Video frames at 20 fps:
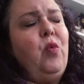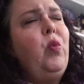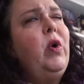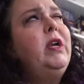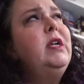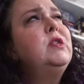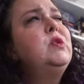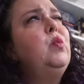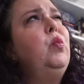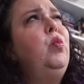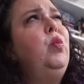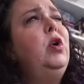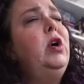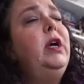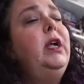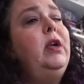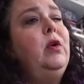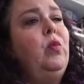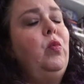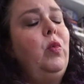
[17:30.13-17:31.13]
One is
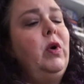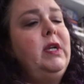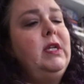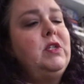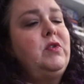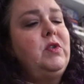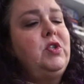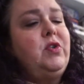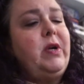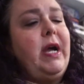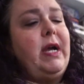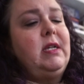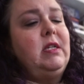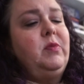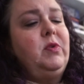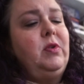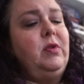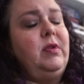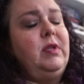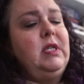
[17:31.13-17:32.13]
wood, one is
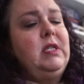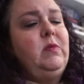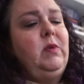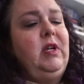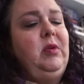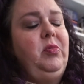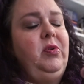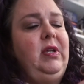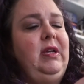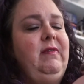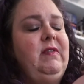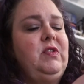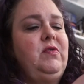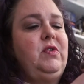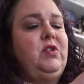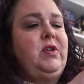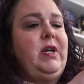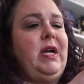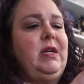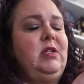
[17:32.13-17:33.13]
retractable. This one I believe is
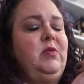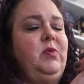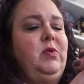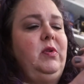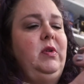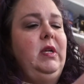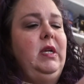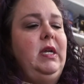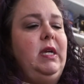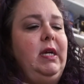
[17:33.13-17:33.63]
retractable.